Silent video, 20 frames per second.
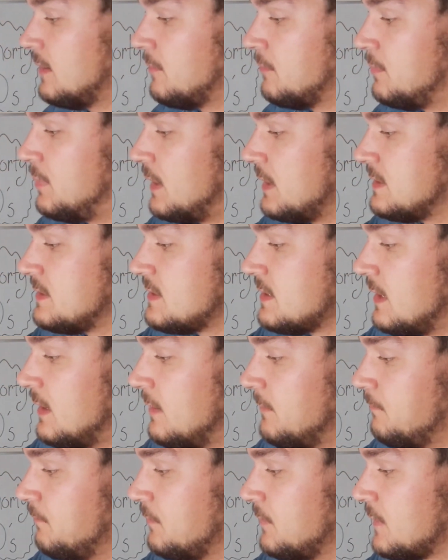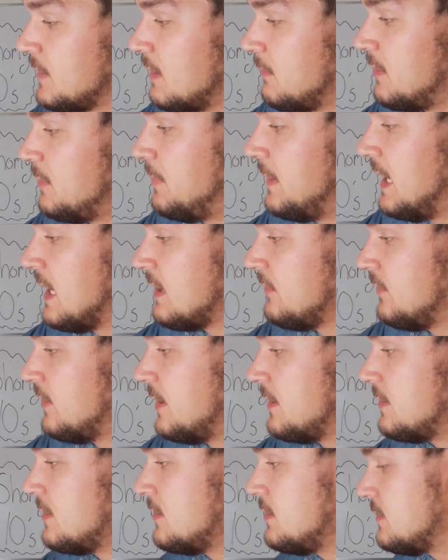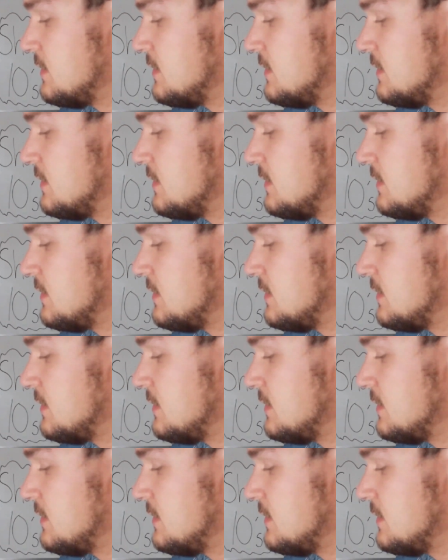but come in a pack of 100. You